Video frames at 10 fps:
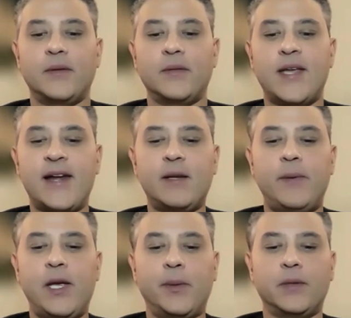Getting
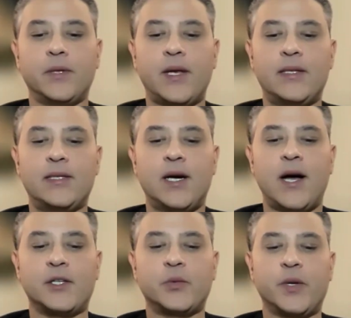people in
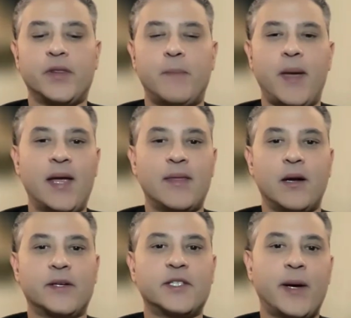touch with the pain
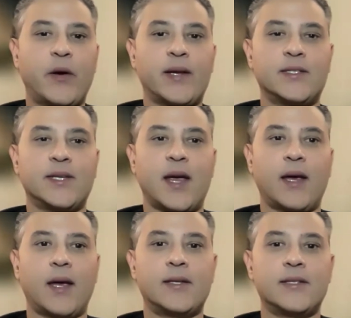they're experiencing
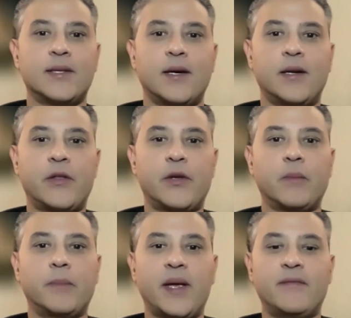is another
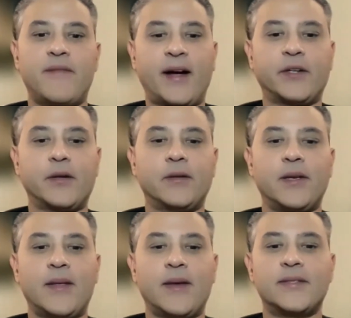big factor
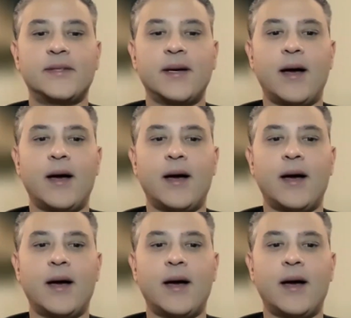in this.